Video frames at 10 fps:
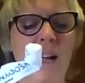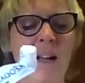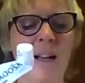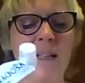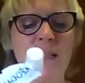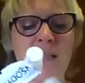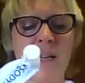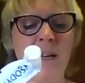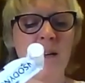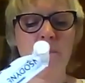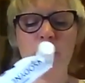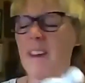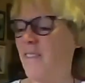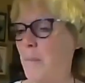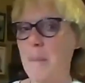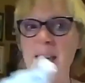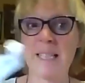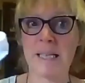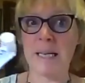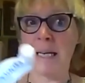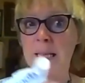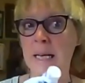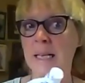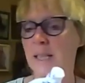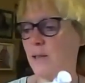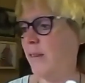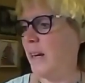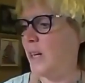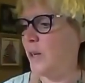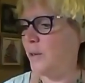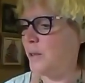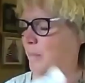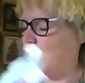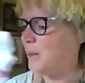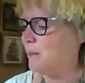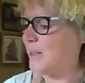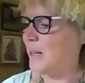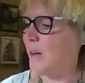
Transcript: and a bit of a messy thing to reuse, but